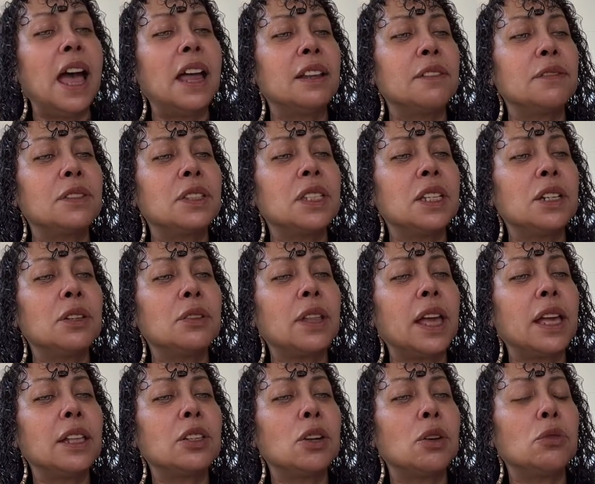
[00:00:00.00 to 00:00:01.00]
And if still
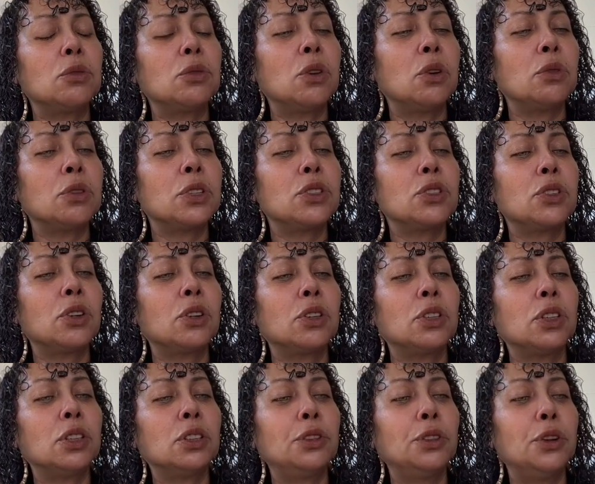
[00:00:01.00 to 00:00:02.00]
they don't notice your
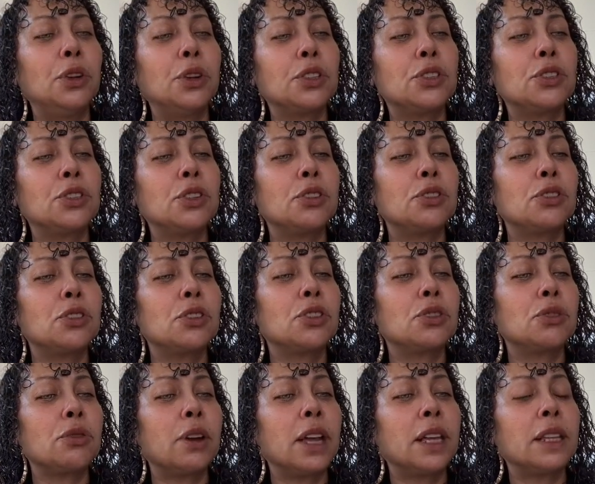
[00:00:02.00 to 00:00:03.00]
good looks, your
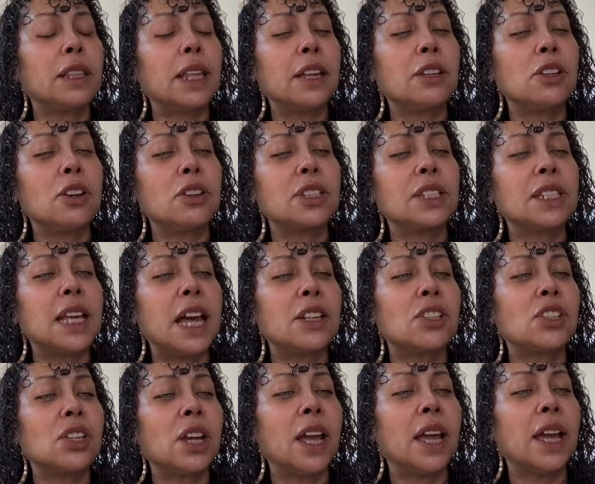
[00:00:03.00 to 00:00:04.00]
strength and your
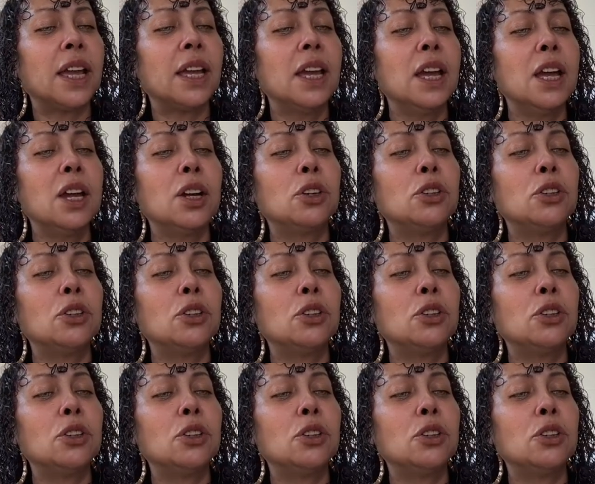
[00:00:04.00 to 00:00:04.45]
sachet,